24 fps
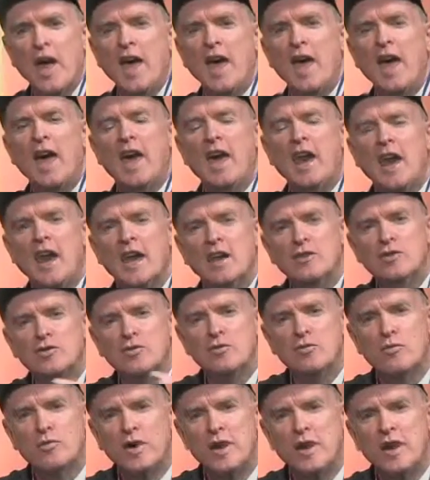And as you
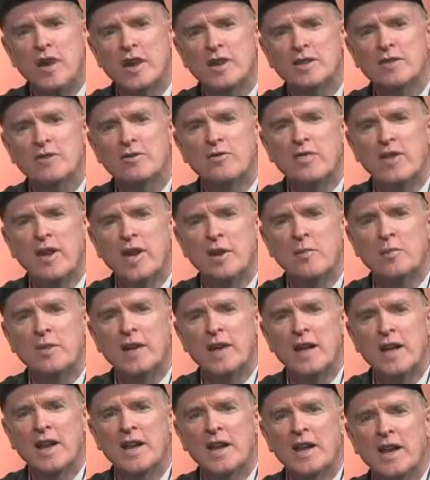read as a family
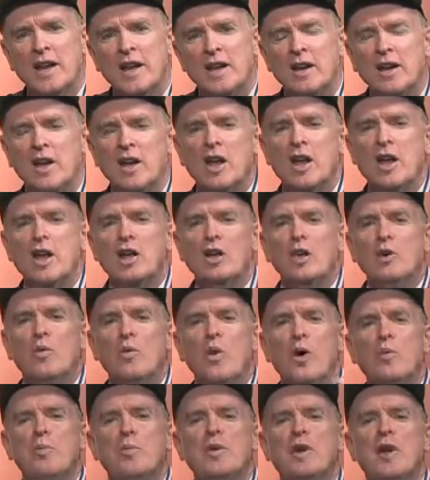at night, you
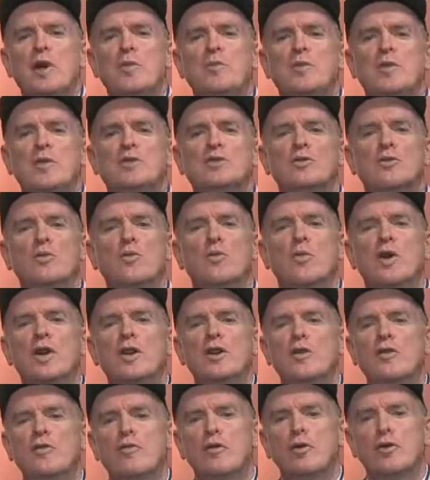open up this
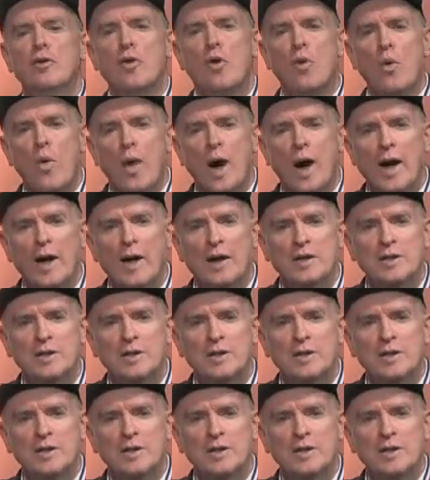wonderful quiet